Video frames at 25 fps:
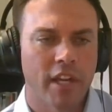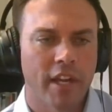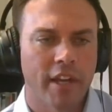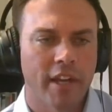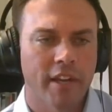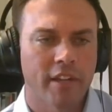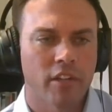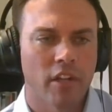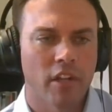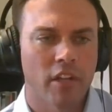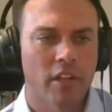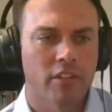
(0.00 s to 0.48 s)
I
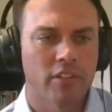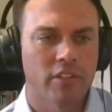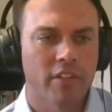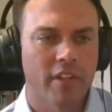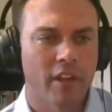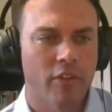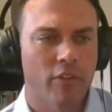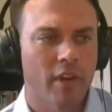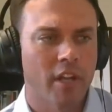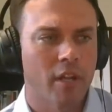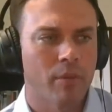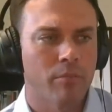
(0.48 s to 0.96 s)
acknowledge
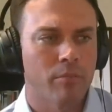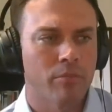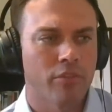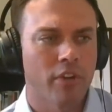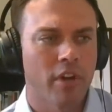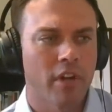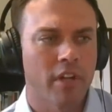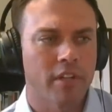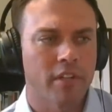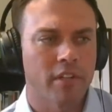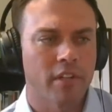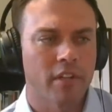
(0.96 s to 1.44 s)
that right up
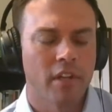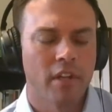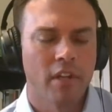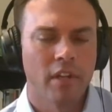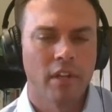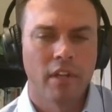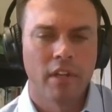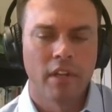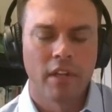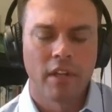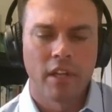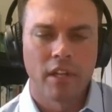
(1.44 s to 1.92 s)
front
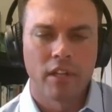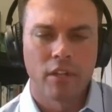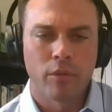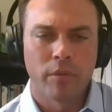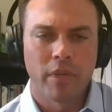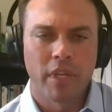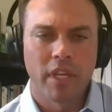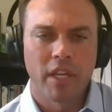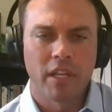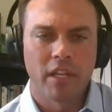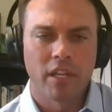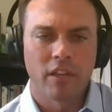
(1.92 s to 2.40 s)
in the
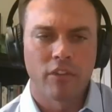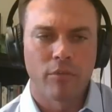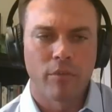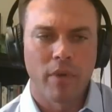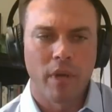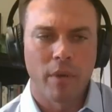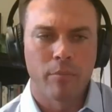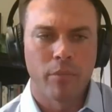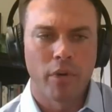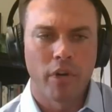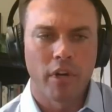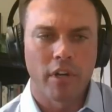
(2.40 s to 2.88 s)
beginning of
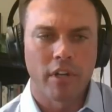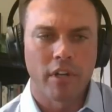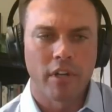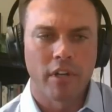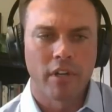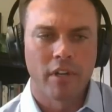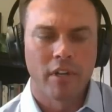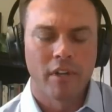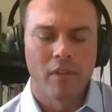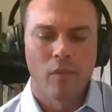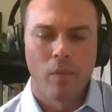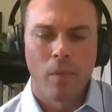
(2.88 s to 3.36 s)
my book.
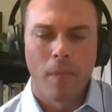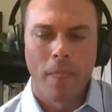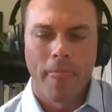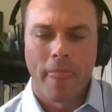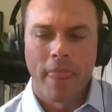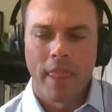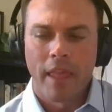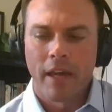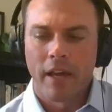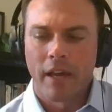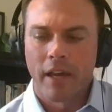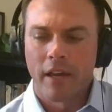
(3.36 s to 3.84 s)

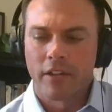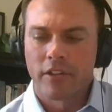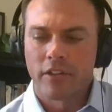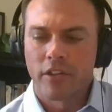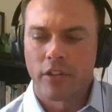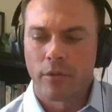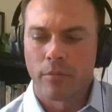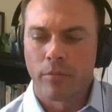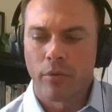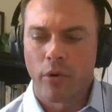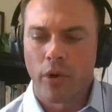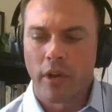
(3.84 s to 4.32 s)
Uh, to
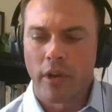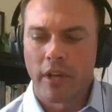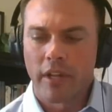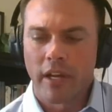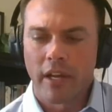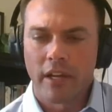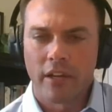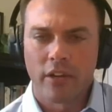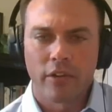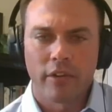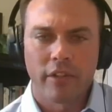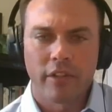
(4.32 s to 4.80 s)
your point,
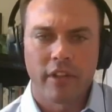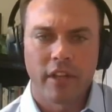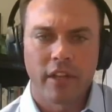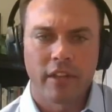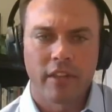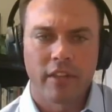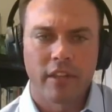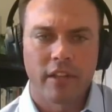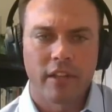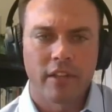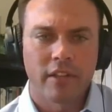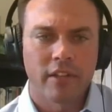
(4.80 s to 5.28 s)
I don't
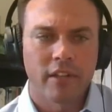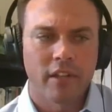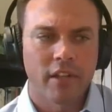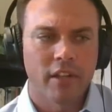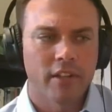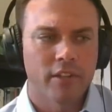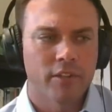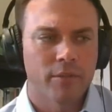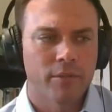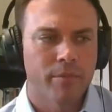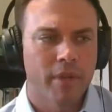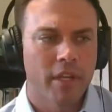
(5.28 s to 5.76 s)
think that uh,
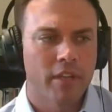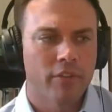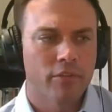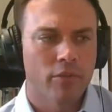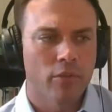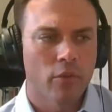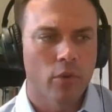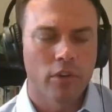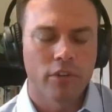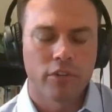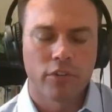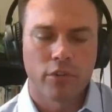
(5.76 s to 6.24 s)
Space
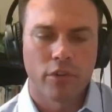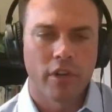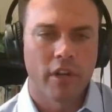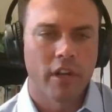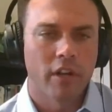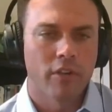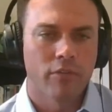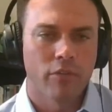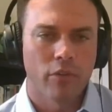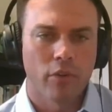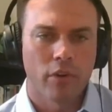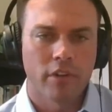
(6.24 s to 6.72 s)
Force or
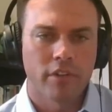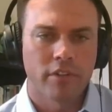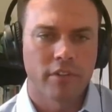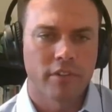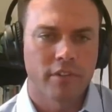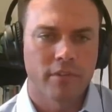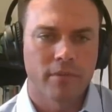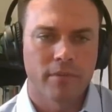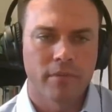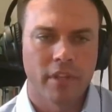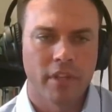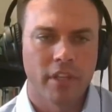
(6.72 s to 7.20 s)
Air
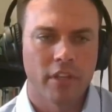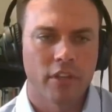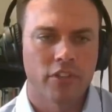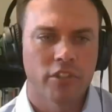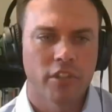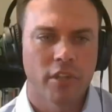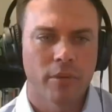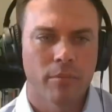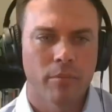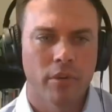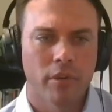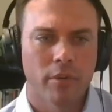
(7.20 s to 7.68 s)
Force
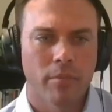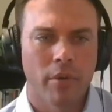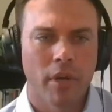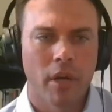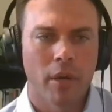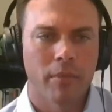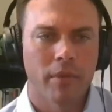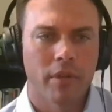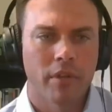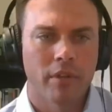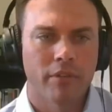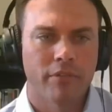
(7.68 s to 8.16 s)
leadership or
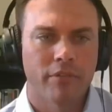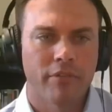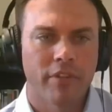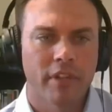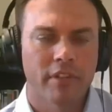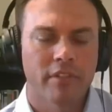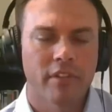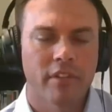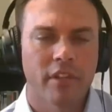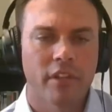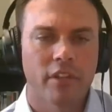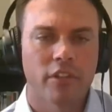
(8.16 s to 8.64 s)
Department of
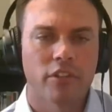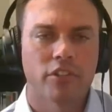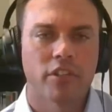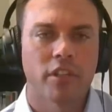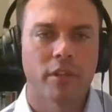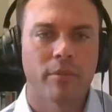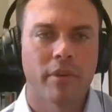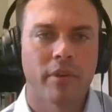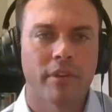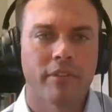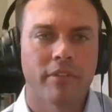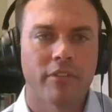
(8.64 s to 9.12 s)
Defense
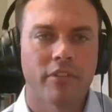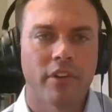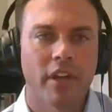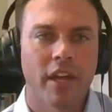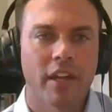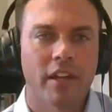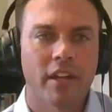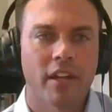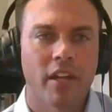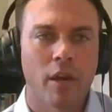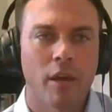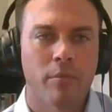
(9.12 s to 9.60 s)
leadership have ever
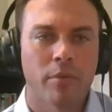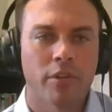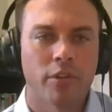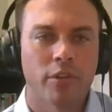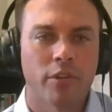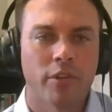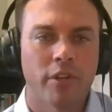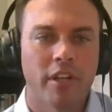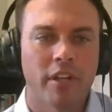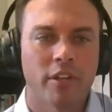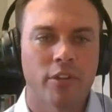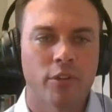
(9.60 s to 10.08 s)
had an
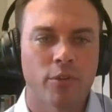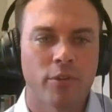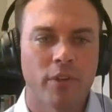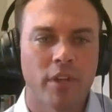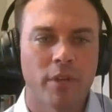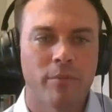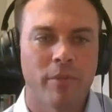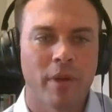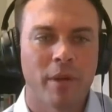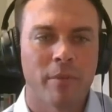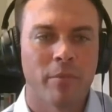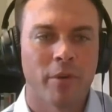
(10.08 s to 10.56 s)
opportunity to
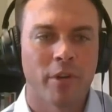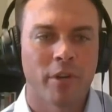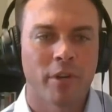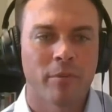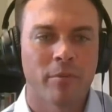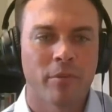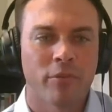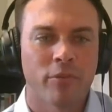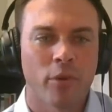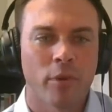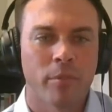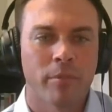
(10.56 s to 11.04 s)
read my book
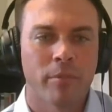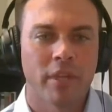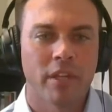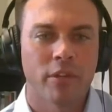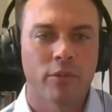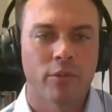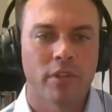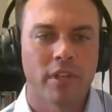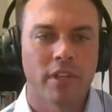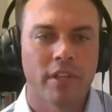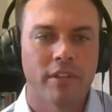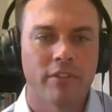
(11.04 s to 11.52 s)
before being
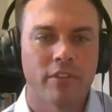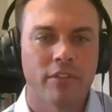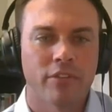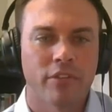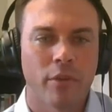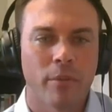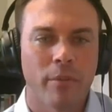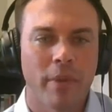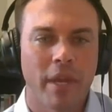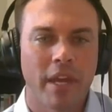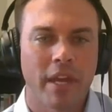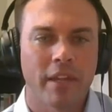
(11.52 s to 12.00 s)
relieved of
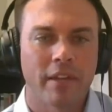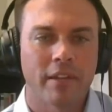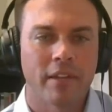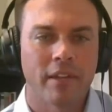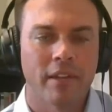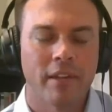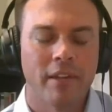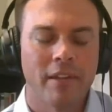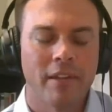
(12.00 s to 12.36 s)
command.